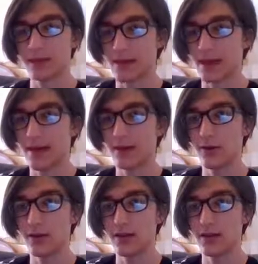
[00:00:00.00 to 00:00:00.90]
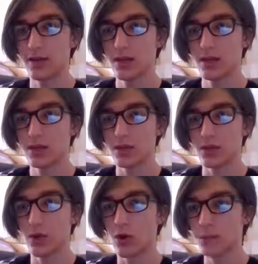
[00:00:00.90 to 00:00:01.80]
Yeah, okay.
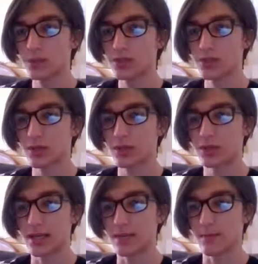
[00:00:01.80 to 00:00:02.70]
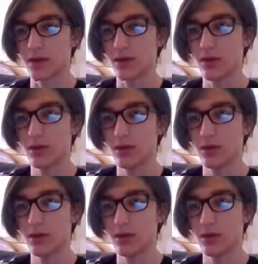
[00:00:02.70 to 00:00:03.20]
So hopefully Scald should take him out.